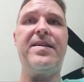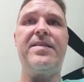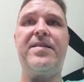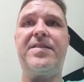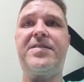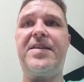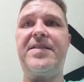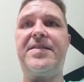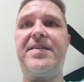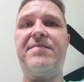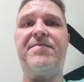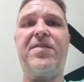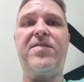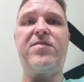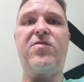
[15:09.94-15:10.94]
Looks like the
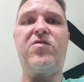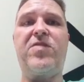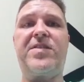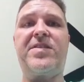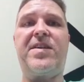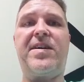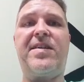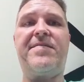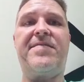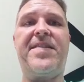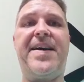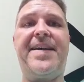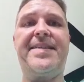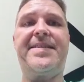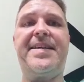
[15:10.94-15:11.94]
inverter shuts off
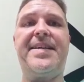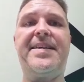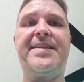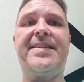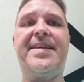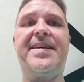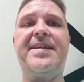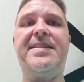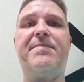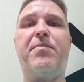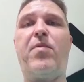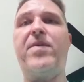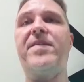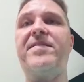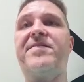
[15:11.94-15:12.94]
at ten
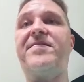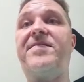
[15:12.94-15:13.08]
point